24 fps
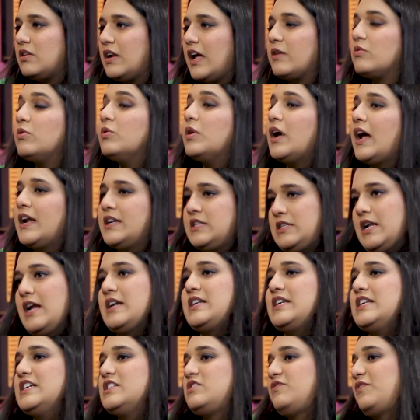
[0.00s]
Like,
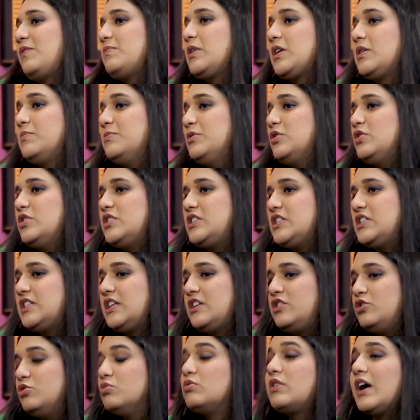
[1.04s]
at least from the community
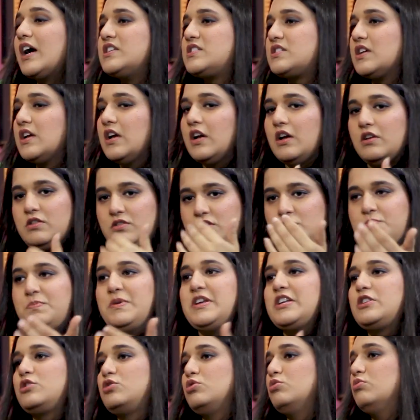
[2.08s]
that you guys
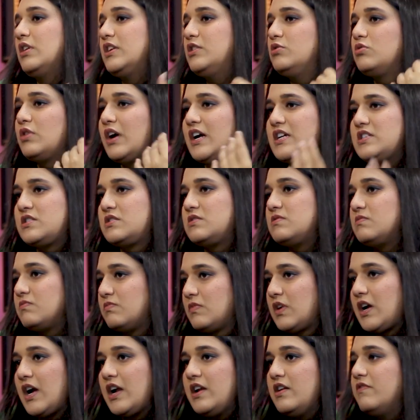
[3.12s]
speak to and you guys
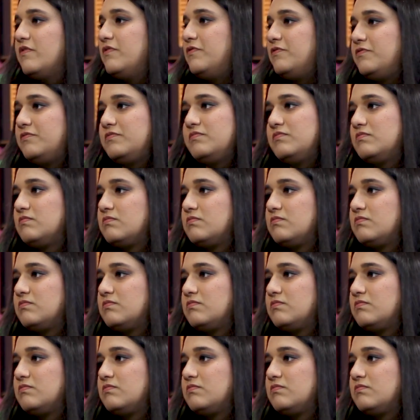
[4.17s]
kind of.